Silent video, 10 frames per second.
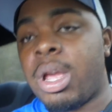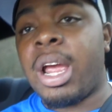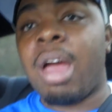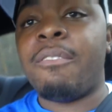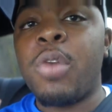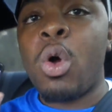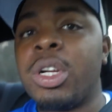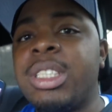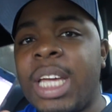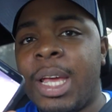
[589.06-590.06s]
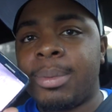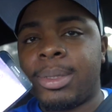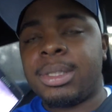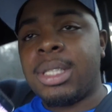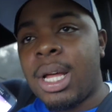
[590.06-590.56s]
I got four attempts
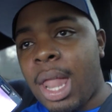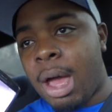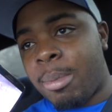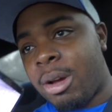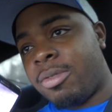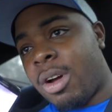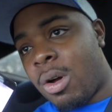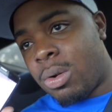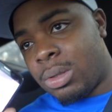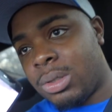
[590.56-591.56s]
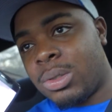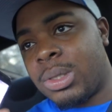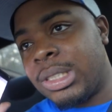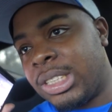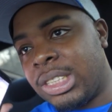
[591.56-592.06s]
to unlock my phone,
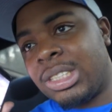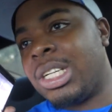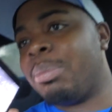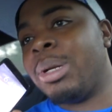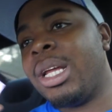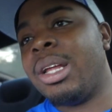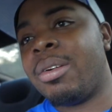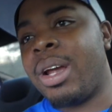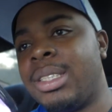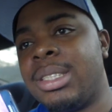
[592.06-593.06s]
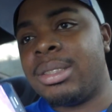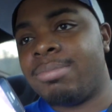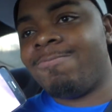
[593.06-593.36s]
or it's just completely erase it.